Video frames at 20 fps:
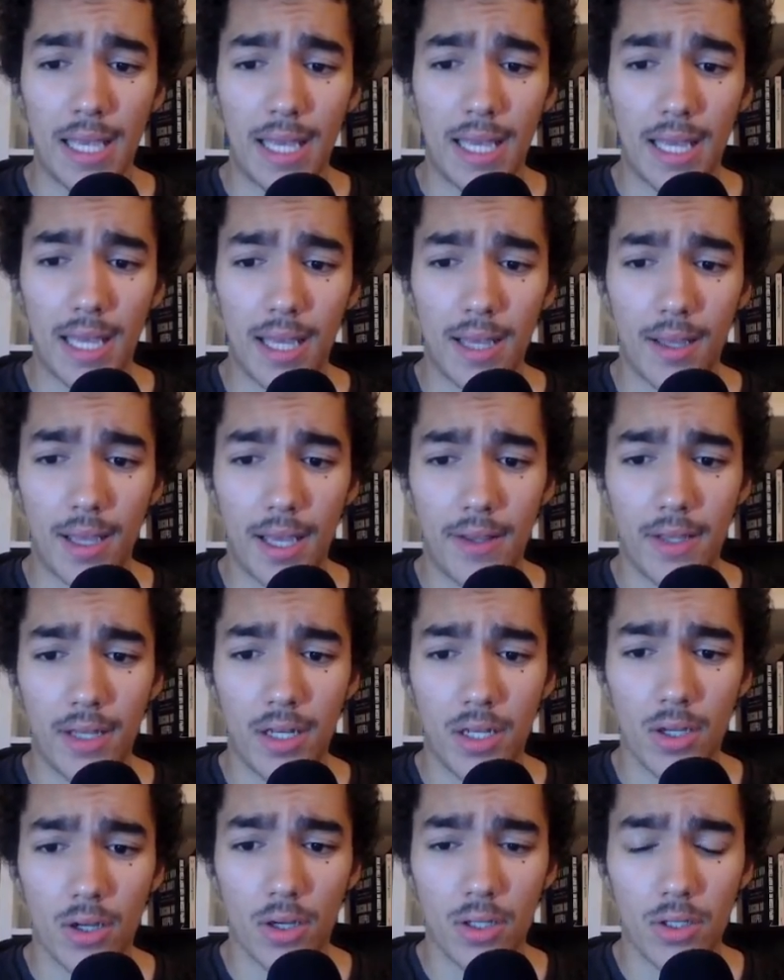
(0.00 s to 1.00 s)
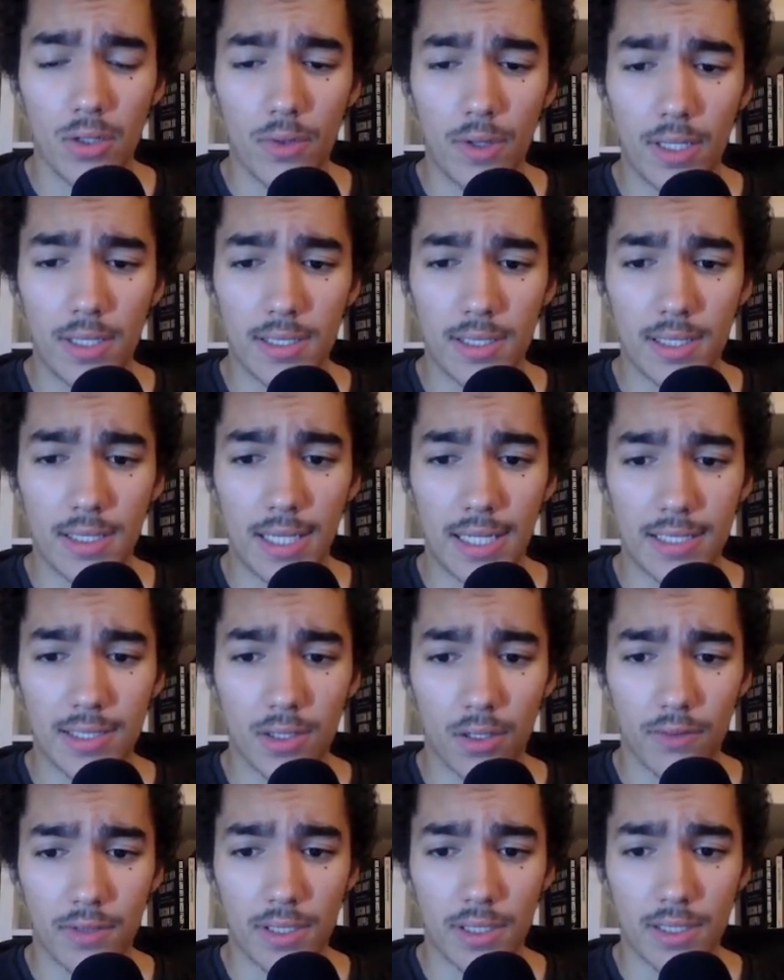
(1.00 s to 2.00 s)
And then you got uint.
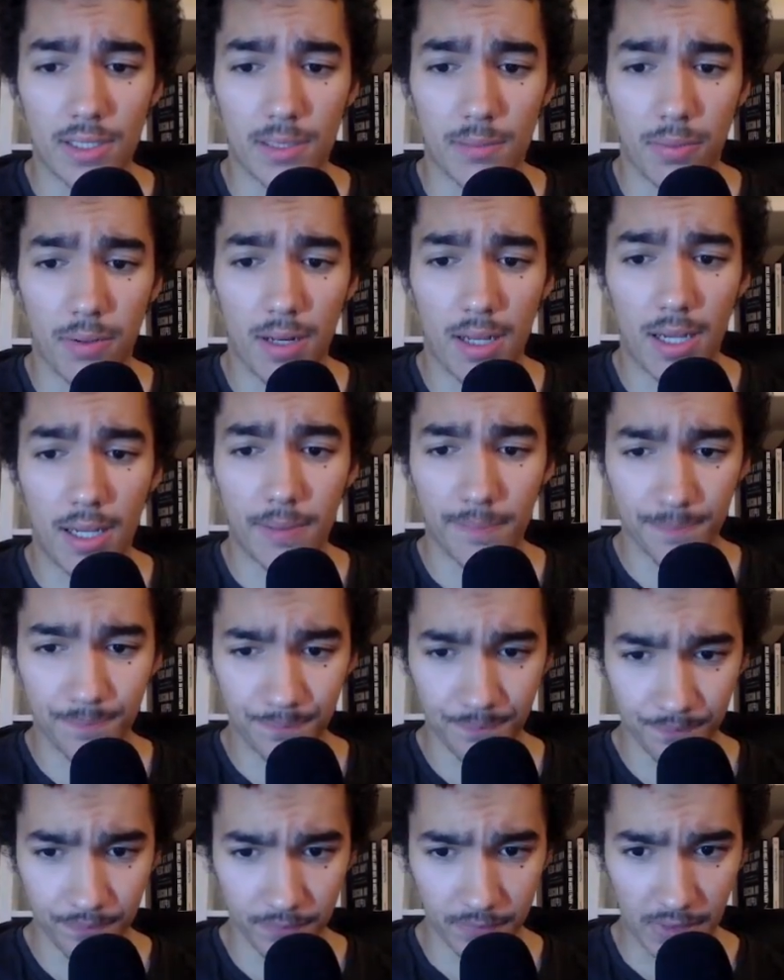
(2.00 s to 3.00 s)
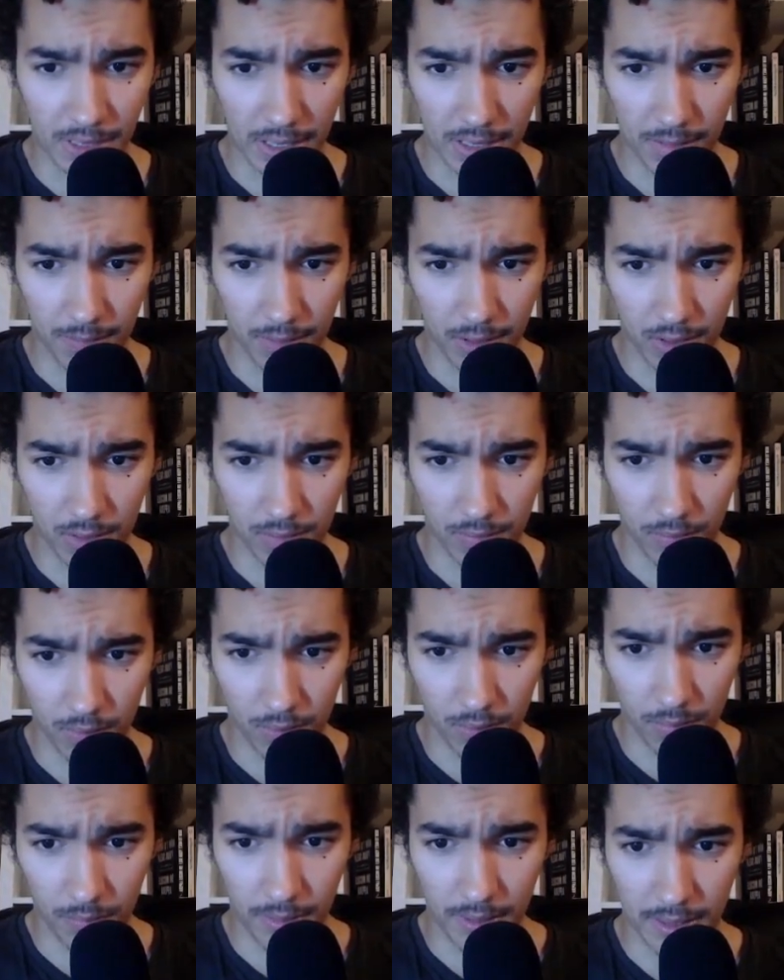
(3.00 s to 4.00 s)
That's obviously the supply. There's much
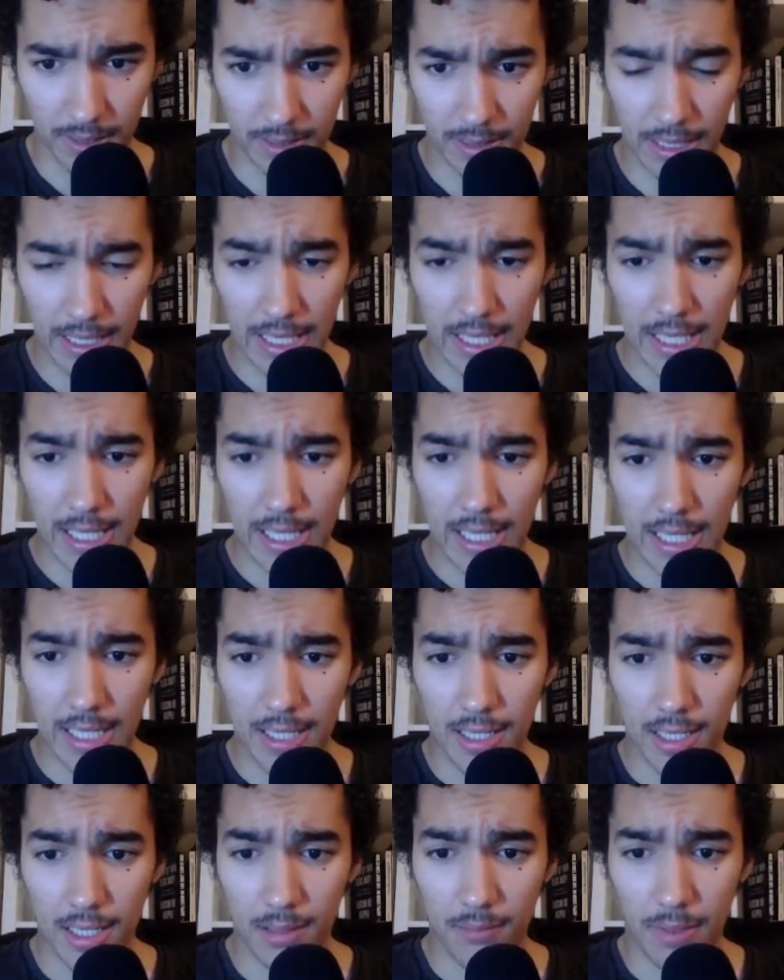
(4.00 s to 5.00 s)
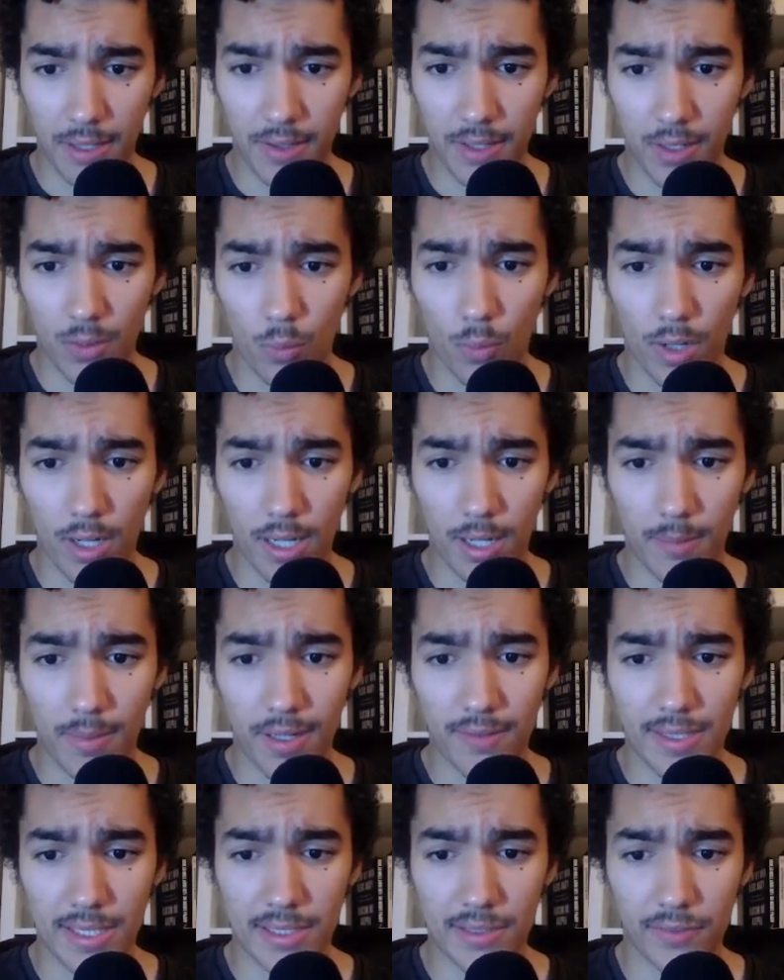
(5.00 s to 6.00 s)
more bits. And then 1, I
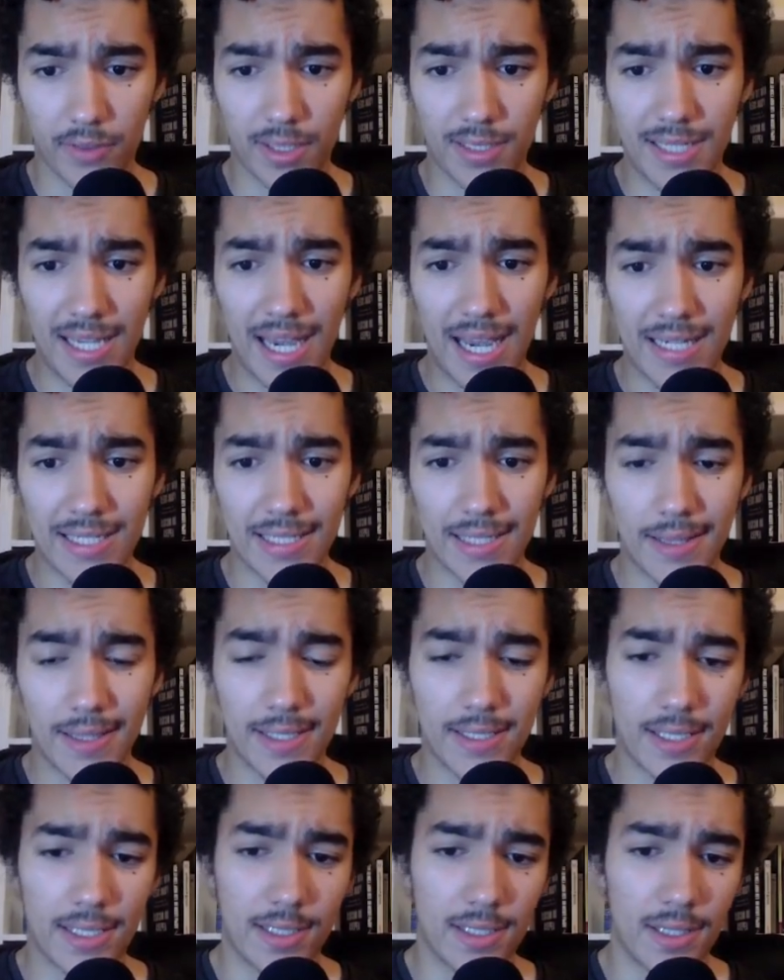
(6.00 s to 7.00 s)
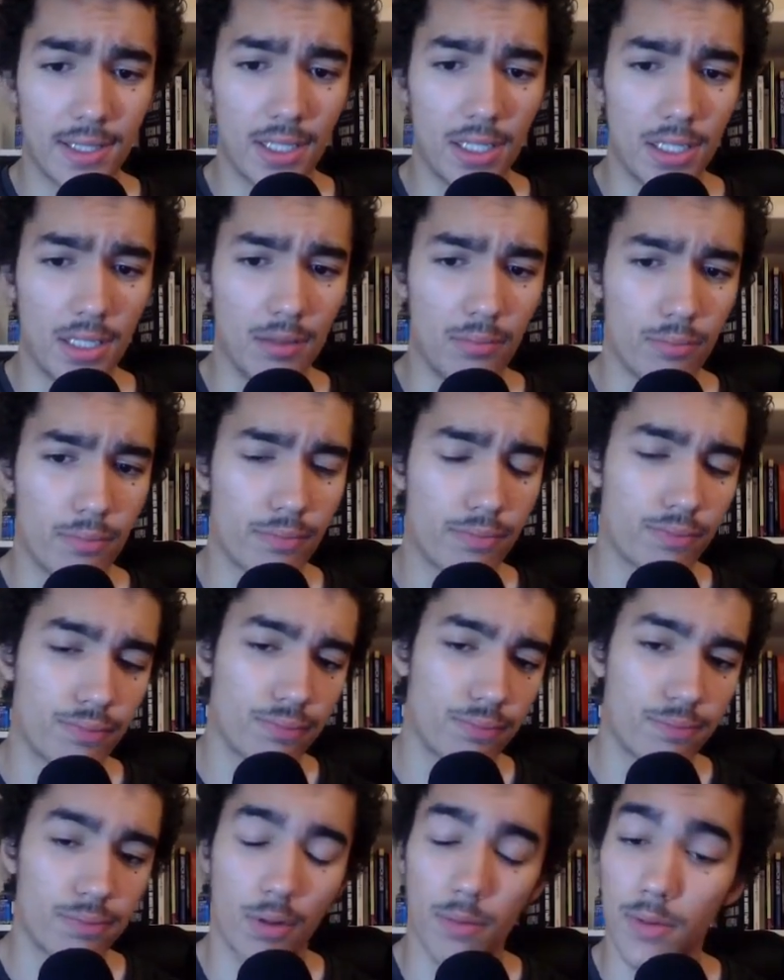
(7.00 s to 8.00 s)
believe that's for the tax. And this is the
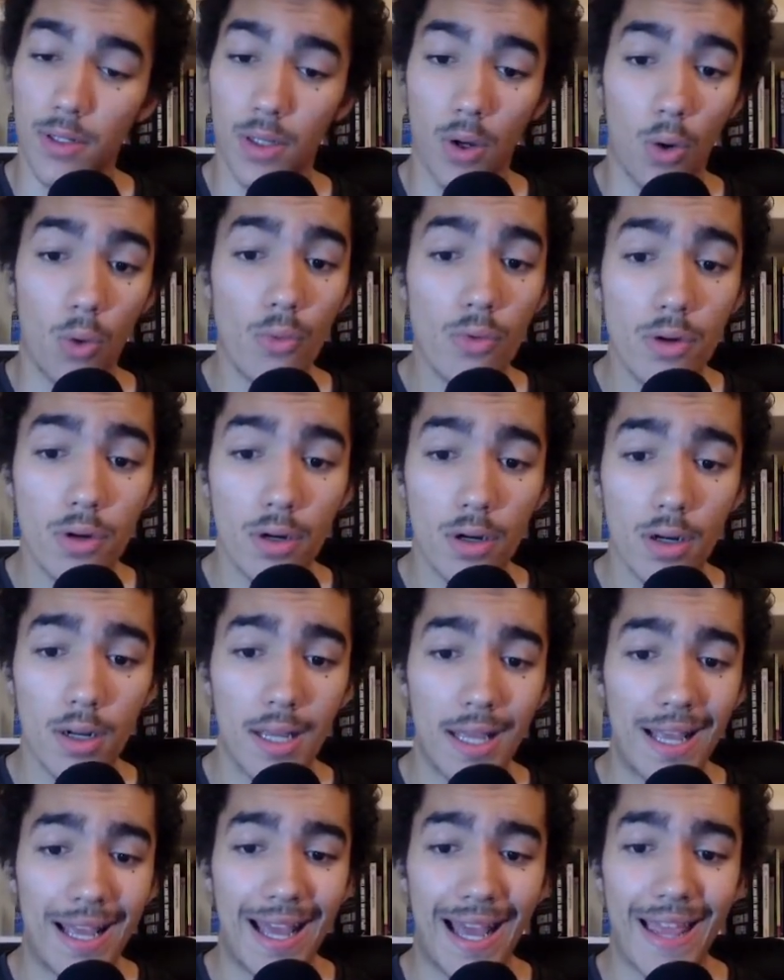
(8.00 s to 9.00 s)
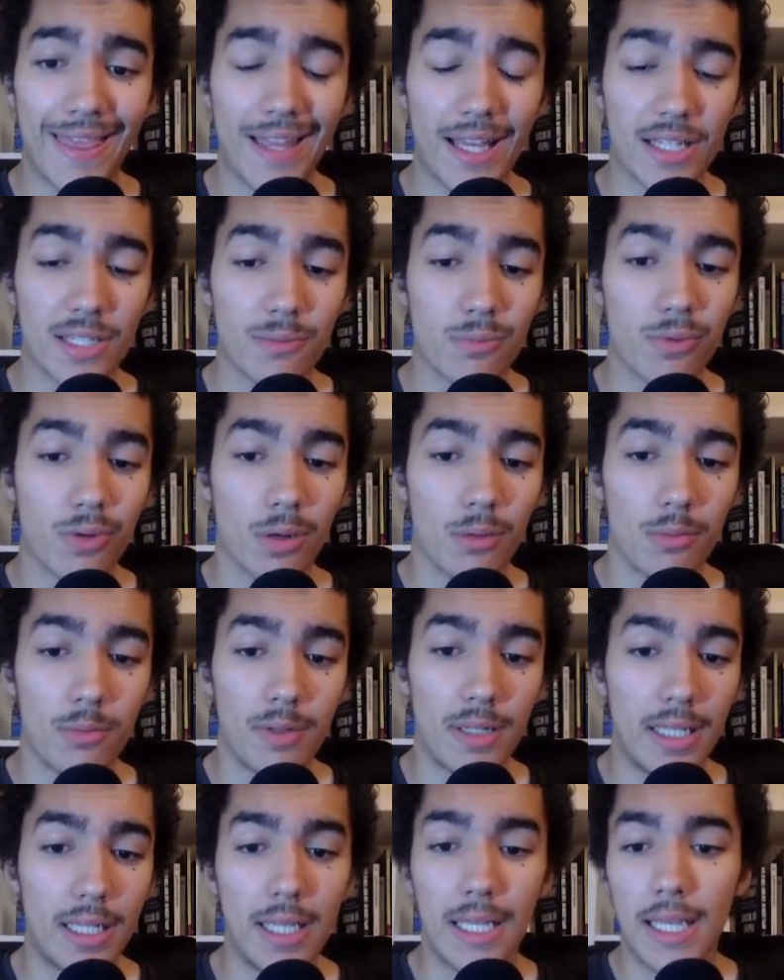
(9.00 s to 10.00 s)
probably owner. And that's
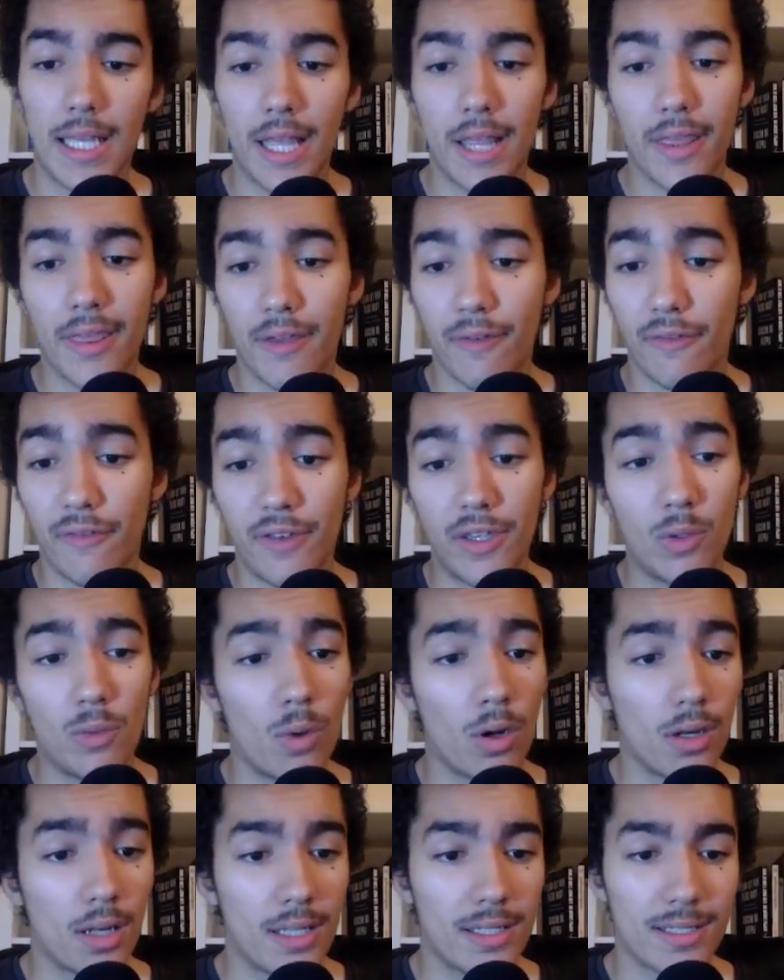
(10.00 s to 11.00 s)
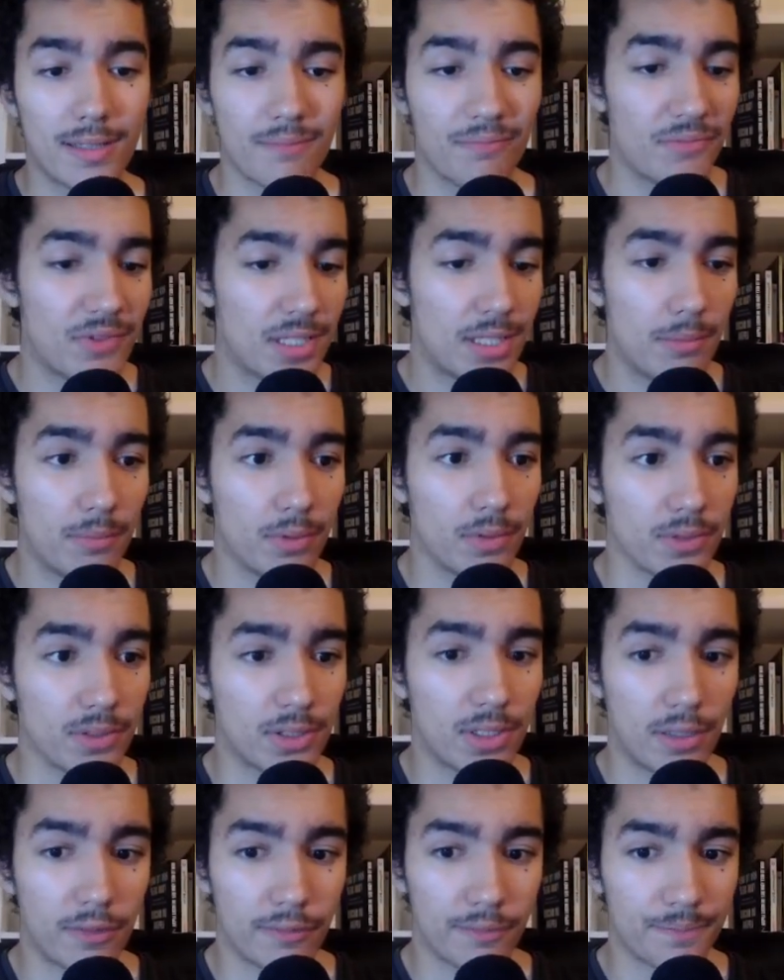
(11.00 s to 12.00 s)
probably the fee wallet. Simple
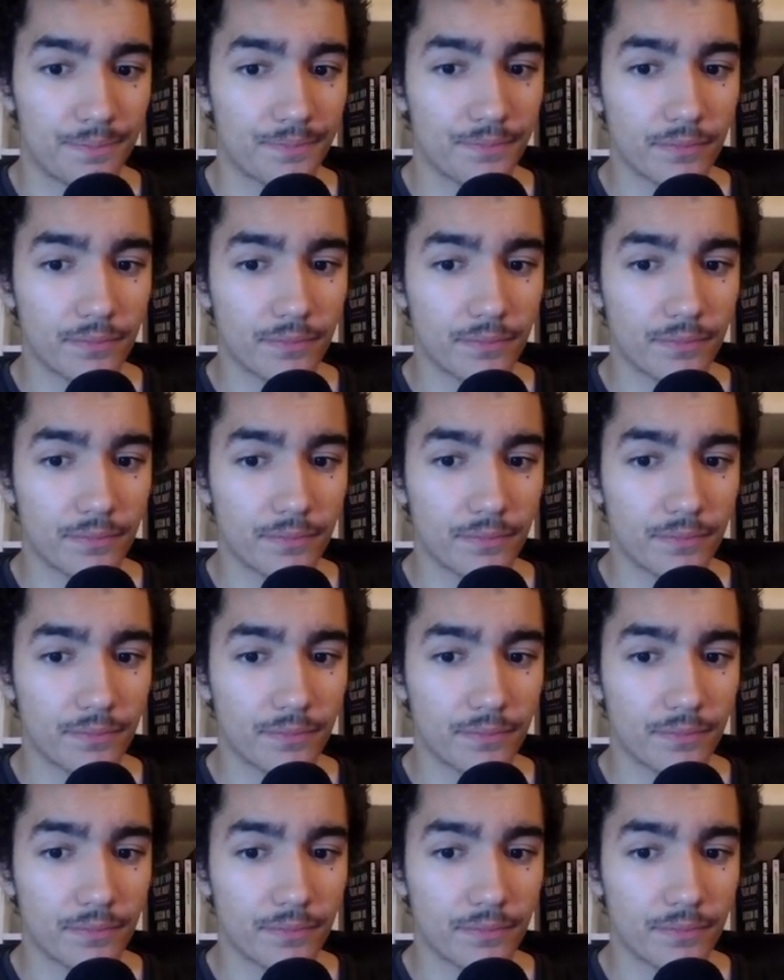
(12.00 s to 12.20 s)
stuff.